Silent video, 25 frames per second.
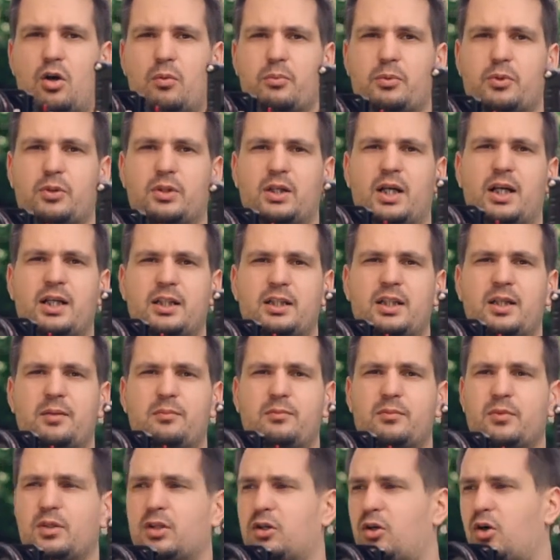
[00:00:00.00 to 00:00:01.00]
Hope you like
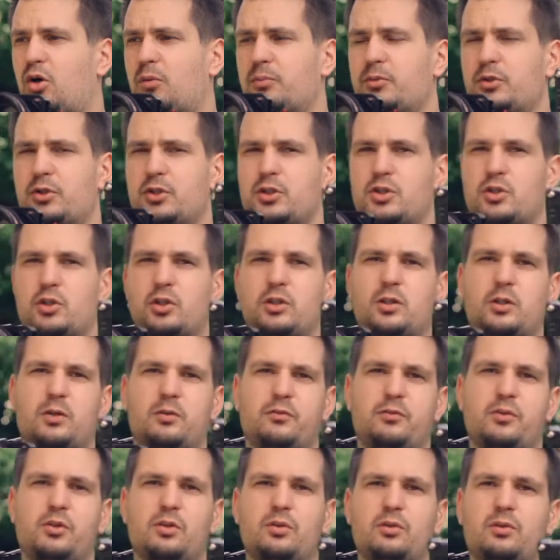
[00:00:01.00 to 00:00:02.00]
them, hope you enjoyed
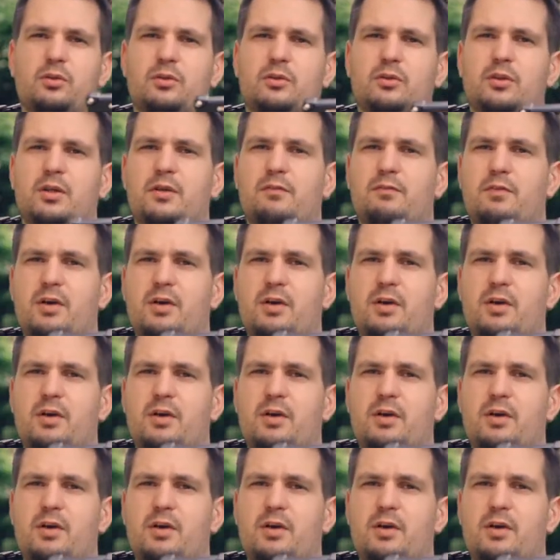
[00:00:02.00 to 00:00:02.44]
the review,